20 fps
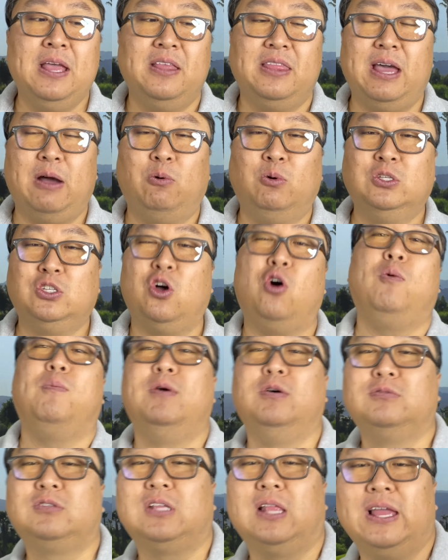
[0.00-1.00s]
that was
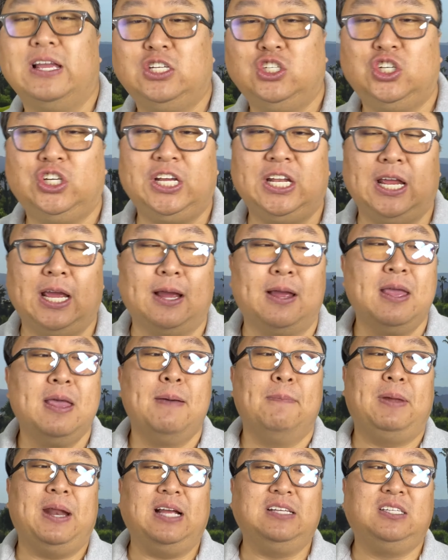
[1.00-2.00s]
almost like cheating.
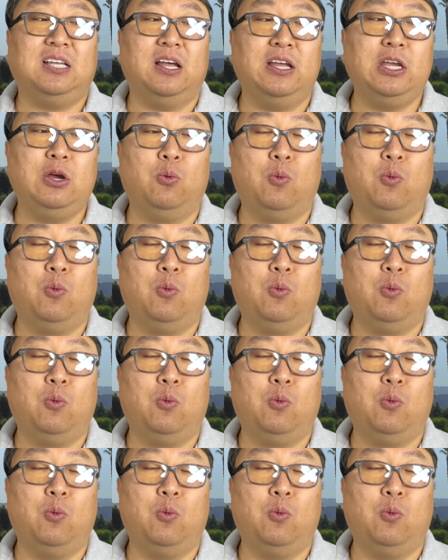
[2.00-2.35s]
But I tell you